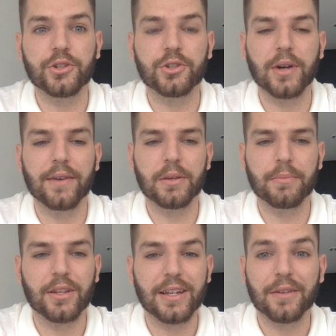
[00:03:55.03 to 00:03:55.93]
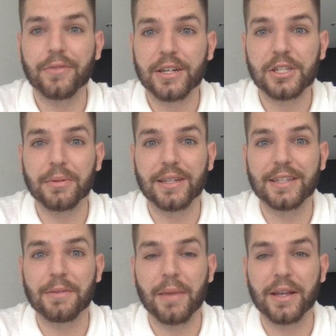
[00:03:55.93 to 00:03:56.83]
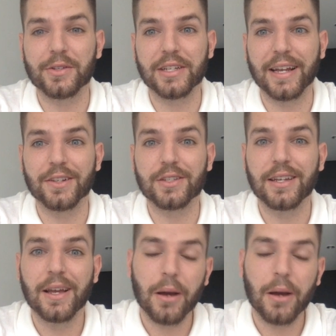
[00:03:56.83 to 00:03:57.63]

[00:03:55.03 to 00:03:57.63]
you do have the ability and the flexibility to make those accounts